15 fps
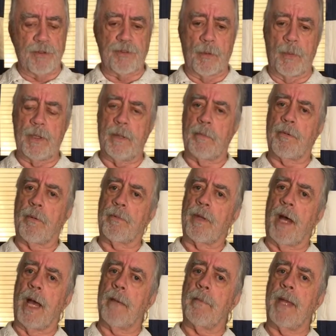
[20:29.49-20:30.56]
So when the
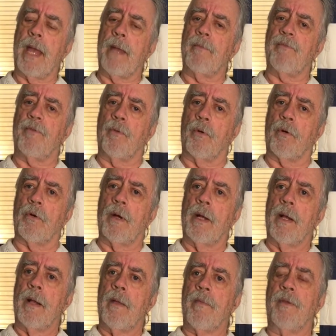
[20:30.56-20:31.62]
time came for
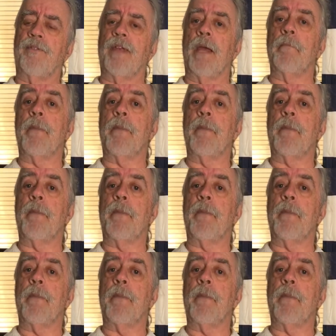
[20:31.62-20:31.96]
the St.